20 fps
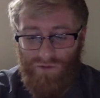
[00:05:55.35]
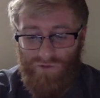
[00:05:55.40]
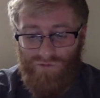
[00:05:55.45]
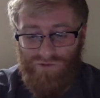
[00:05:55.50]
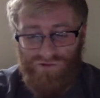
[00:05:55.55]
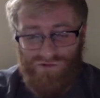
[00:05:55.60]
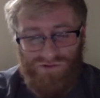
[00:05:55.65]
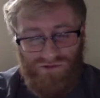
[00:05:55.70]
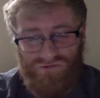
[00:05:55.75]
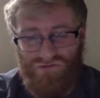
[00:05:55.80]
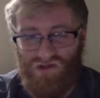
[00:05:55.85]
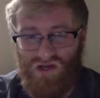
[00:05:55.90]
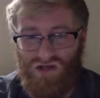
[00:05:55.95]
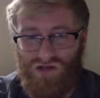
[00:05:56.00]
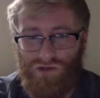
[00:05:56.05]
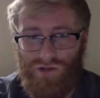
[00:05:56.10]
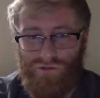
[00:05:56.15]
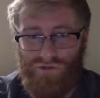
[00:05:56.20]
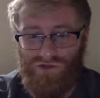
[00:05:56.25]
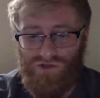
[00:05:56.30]
We've just
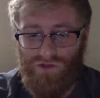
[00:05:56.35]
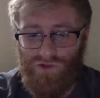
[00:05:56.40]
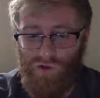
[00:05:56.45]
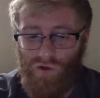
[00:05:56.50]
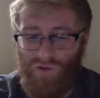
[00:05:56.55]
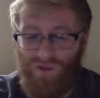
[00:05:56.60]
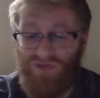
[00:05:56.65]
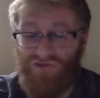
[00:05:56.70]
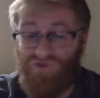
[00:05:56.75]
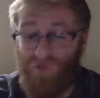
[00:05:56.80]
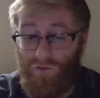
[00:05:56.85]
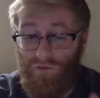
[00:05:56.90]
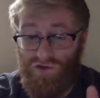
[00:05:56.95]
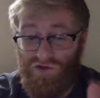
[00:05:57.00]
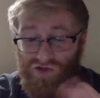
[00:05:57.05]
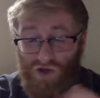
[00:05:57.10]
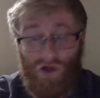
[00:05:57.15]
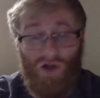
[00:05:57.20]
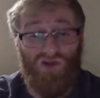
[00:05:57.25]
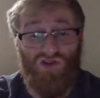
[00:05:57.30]
changed it up just a little bit. So I'm going
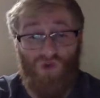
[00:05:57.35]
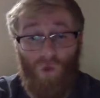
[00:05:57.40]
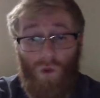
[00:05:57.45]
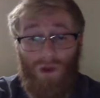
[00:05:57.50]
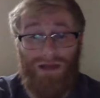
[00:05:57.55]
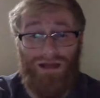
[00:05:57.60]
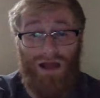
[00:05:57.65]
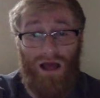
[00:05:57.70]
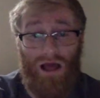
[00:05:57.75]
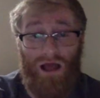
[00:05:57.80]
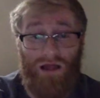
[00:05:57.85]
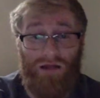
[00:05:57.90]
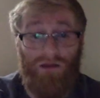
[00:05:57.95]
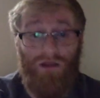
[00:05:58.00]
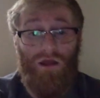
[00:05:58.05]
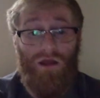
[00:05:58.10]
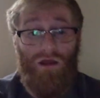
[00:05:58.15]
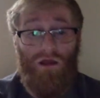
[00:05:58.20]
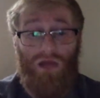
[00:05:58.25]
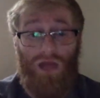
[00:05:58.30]
to start at 29
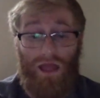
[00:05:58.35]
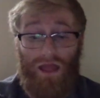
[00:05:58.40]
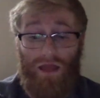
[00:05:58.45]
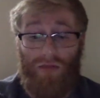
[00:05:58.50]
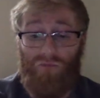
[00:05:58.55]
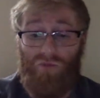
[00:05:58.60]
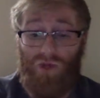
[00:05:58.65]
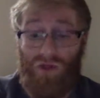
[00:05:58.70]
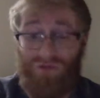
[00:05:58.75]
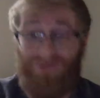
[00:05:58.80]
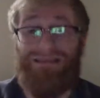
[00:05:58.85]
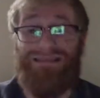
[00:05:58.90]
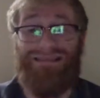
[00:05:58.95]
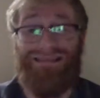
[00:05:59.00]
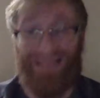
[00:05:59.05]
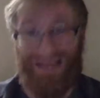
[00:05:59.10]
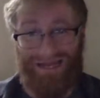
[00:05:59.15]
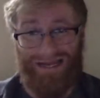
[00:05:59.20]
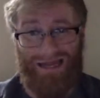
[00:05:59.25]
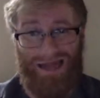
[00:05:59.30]
and play the
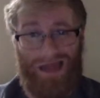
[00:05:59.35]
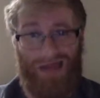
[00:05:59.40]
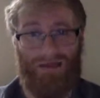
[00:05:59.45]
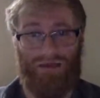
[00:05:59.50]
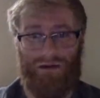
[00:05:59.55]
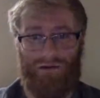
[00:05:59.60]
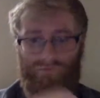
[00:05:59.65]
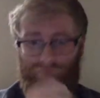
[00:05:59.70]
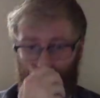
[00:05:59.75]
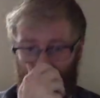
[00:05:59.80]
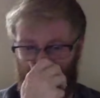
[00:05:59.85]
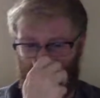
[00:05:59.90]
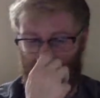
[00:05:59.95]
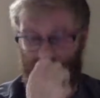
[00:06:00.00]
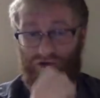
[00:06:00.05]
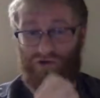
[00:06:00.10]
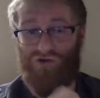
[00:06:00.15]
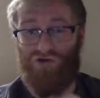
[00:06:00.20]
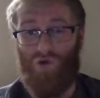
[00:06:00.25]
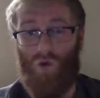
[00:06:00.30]
second ending for
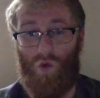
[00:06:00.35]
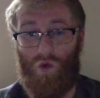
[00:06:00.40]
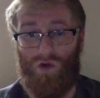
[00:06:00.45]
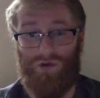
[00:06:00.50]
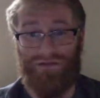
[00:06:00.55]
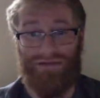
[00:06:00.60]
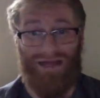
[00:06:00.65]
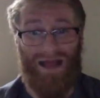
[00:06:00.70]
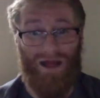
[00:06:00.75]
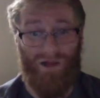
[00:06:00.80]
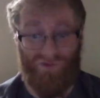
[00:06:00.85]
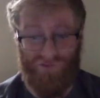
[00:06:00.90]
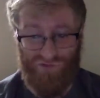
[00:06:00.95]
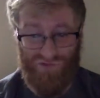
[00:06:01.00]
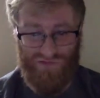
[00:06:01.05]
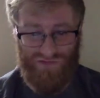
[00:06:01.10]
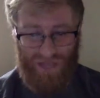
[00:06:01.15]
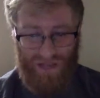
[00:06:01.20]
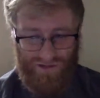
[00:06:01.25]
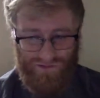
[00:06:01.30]
French horns and alto
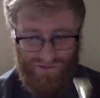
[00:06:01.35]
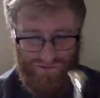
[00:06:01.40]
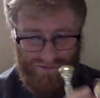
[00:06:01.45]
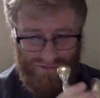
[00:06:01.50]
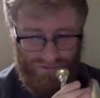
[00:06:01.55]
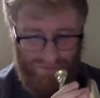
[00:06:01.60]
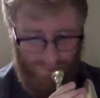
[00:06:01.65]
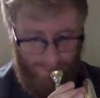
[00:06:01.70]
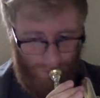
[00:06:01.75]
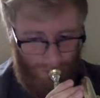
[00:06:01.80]
saxes.